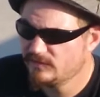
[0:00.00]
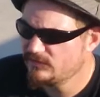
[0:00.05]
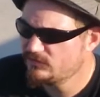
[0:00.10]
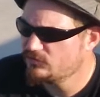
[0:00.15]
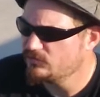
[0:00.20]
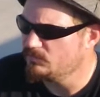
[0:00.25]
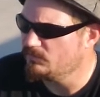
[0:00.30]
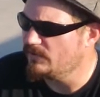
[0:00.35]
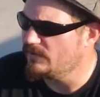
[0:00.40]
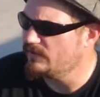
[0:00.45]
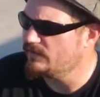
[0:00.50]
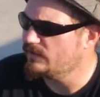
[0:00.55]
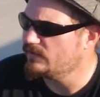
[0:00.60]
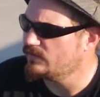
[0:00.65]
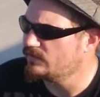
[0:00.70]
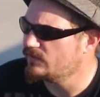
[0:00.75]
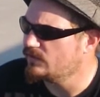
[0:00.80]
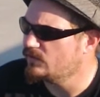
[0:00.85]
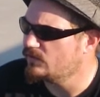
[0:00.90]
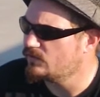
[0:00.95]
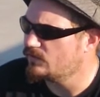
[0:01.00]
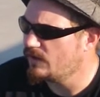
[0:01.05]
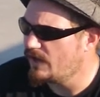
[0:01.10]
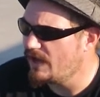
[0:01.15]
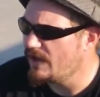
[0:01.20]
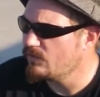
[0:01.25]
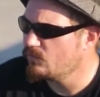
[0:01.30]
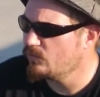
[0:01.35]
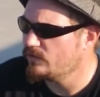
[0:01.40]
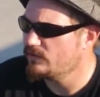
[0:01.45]
Get your mind out of the gutter.
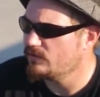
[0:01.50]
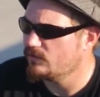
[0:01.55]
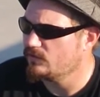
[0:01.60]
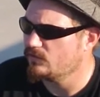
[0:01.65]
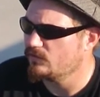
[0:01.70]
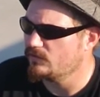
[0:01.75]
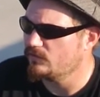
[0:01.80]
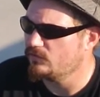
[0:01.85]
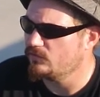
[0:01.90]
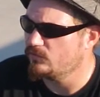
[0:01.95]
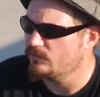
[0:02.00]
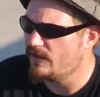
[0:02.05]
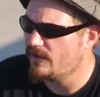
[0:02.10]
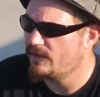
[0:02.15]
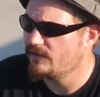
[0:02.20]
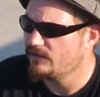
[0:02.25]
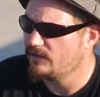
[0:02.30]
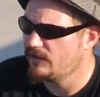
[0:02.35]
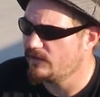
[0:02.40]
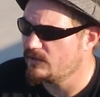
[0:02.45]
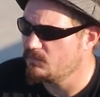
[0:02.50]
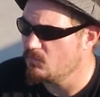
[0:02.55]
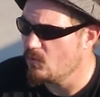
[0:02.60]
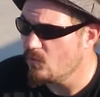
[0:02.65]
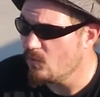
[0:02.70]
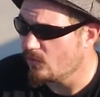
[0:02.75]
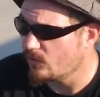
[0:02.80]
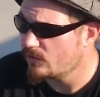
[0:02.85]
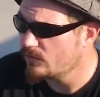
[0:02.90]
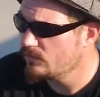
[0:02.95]
I wouldn't literally do that
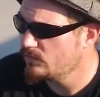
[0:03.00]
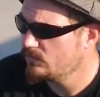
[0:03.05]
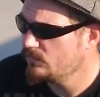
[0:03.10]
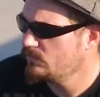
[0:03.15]
anymore.